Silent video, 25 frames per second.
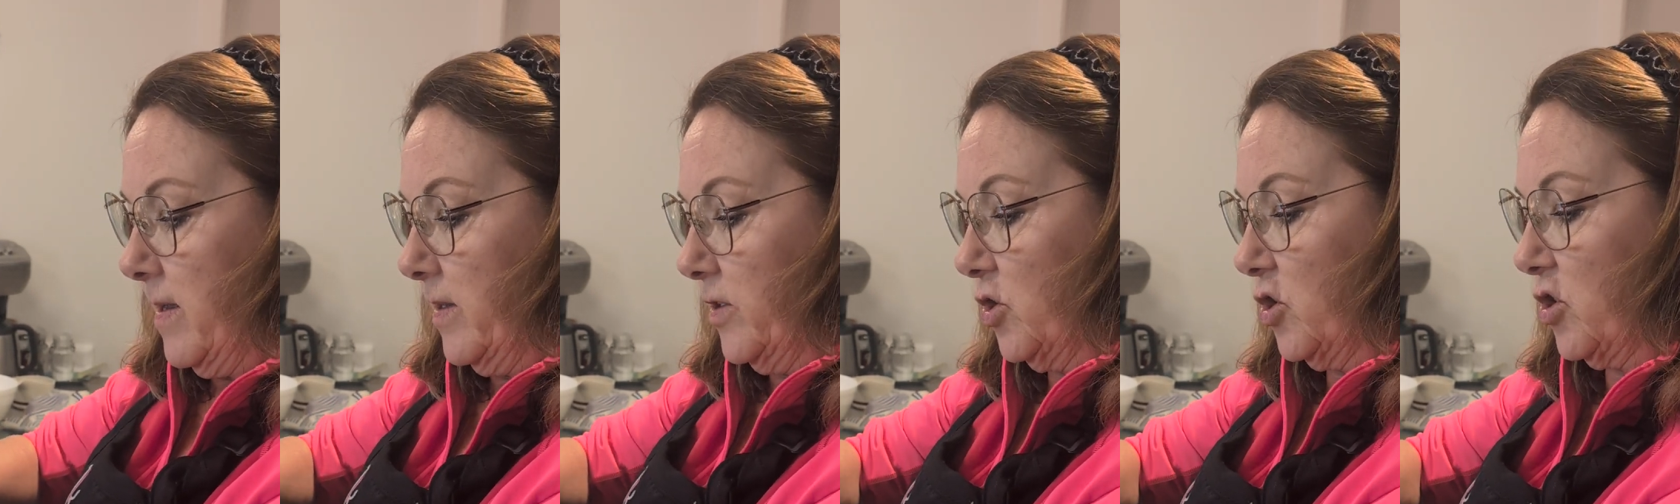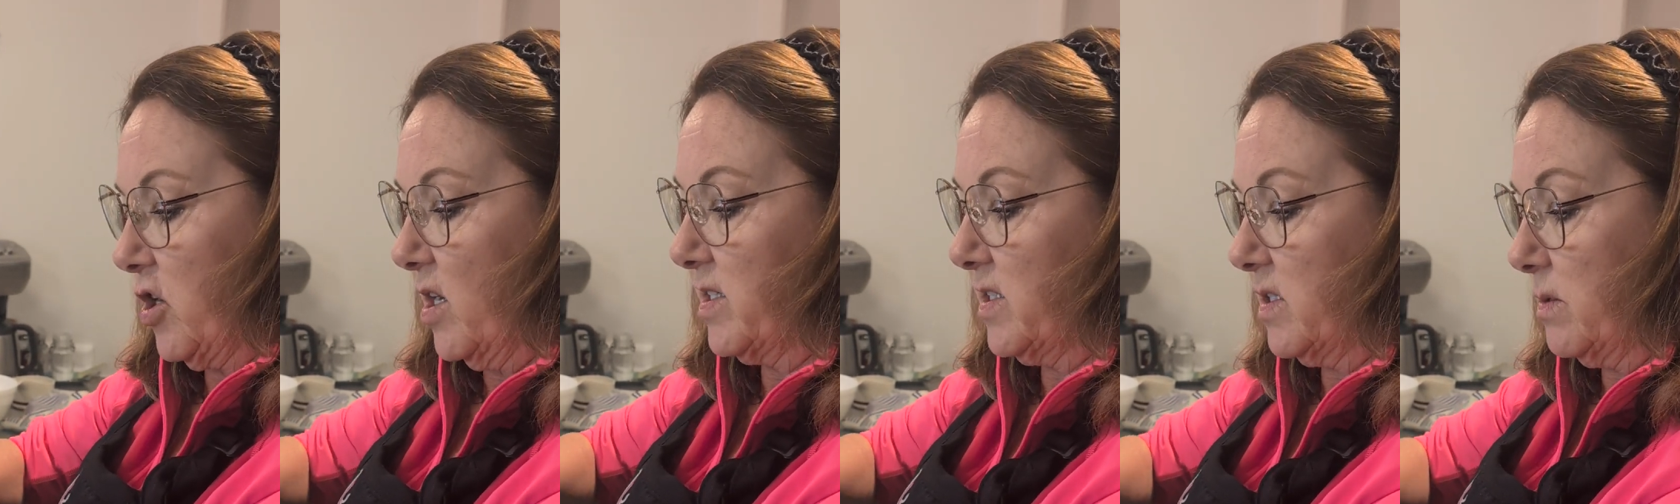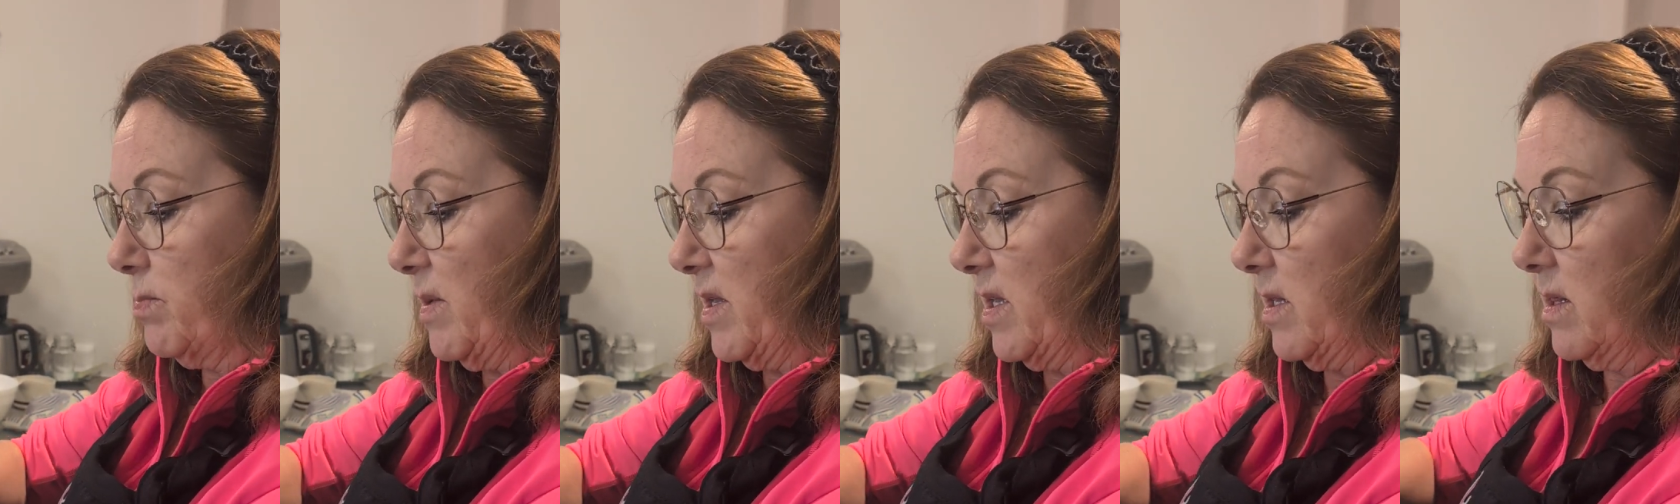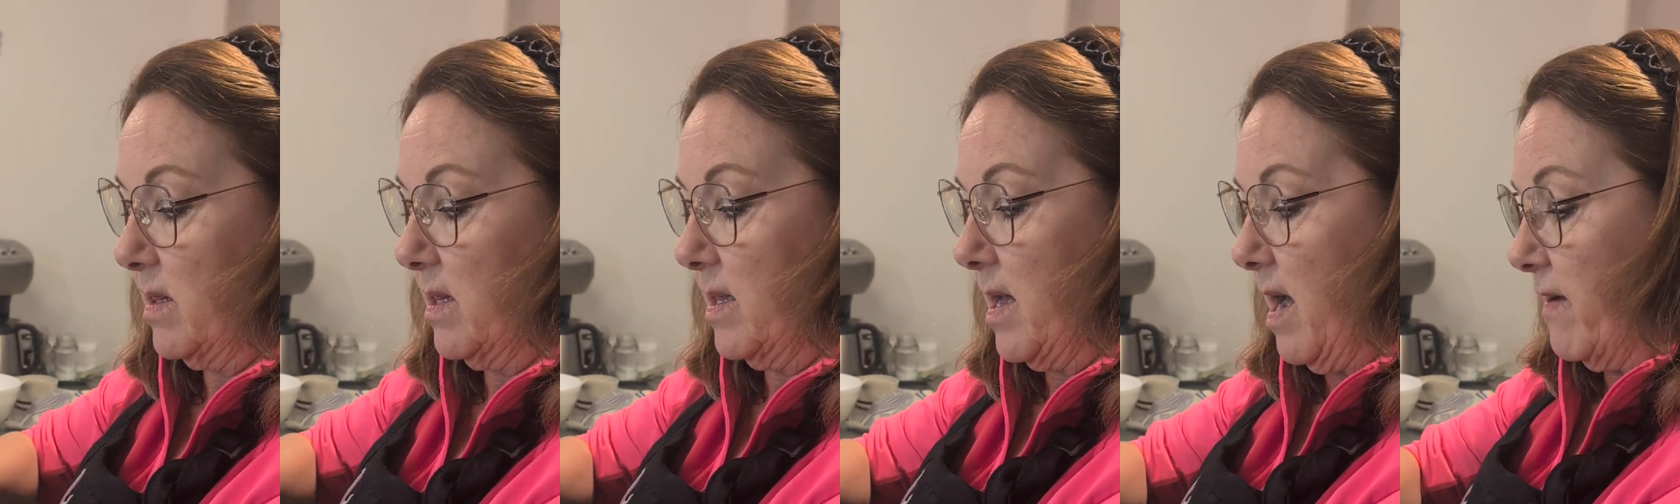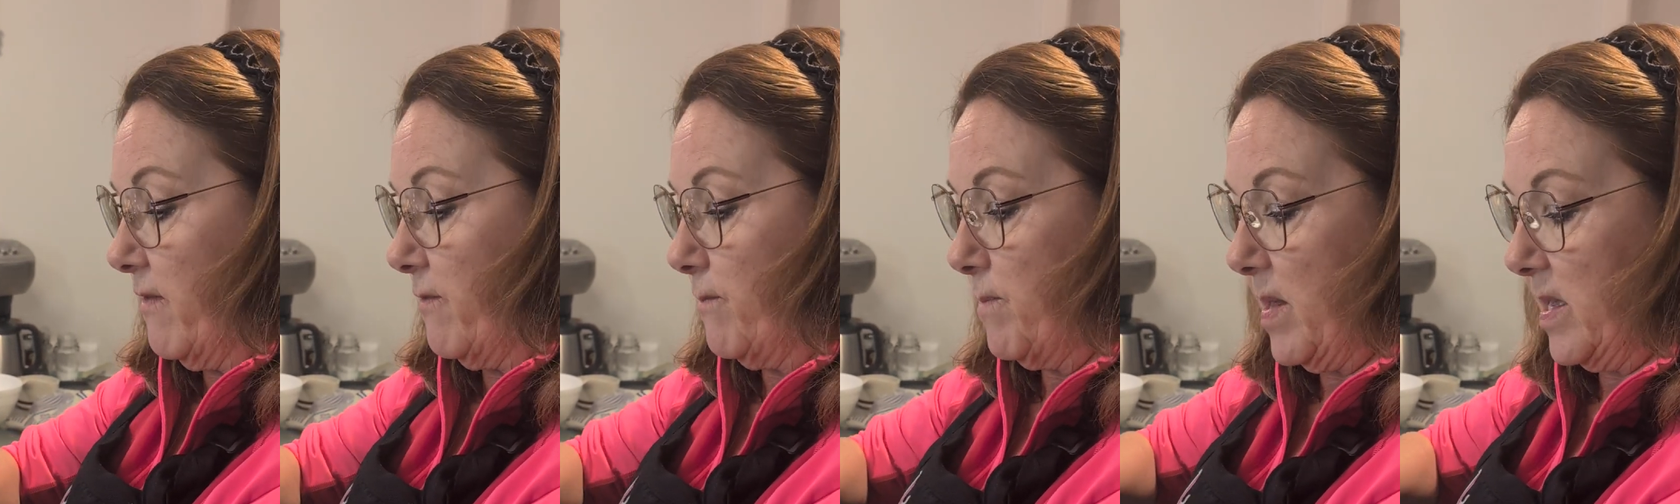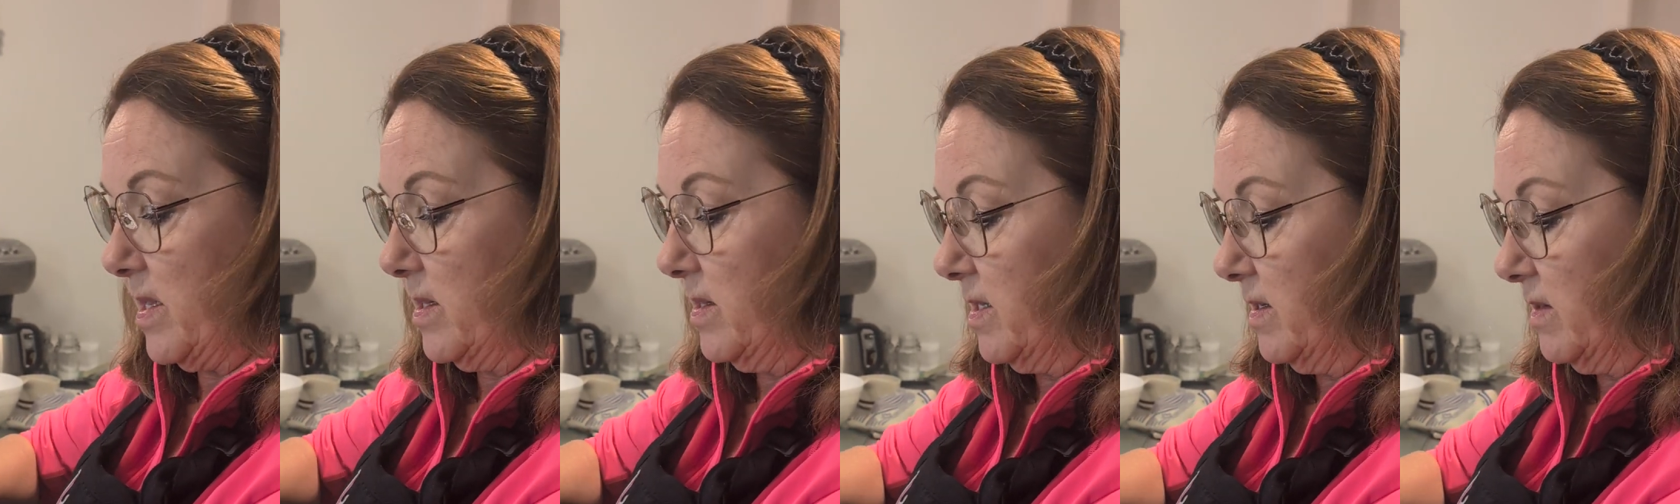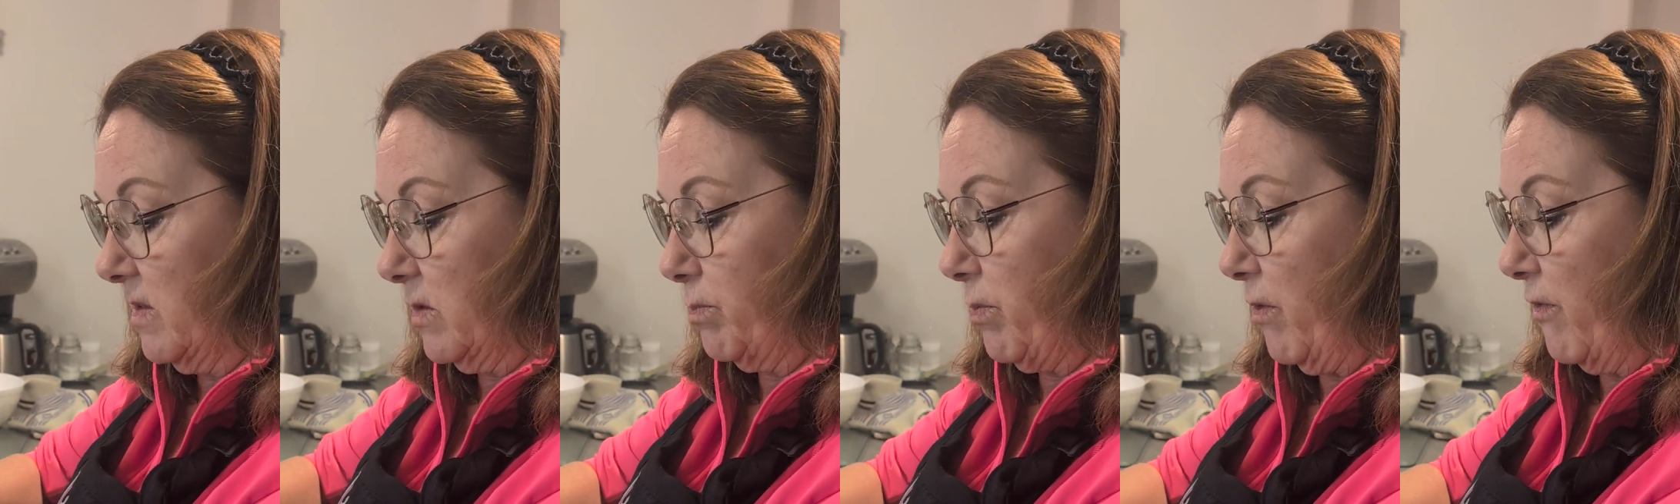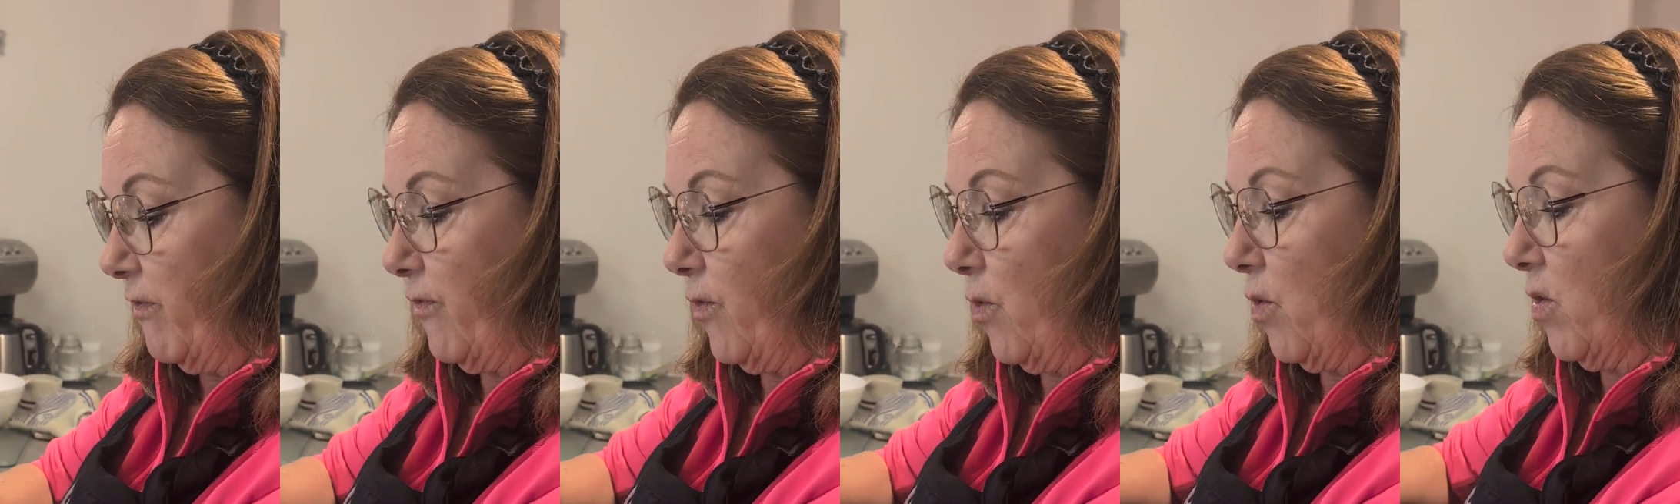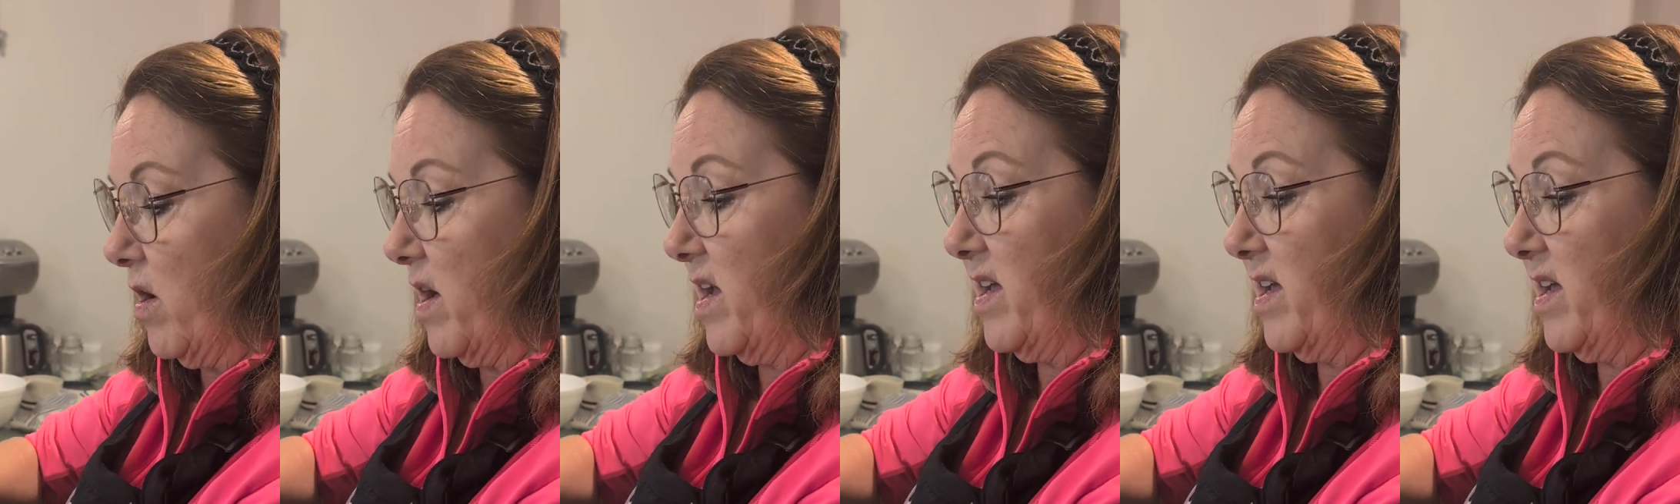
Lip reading: trust me, I've made this before,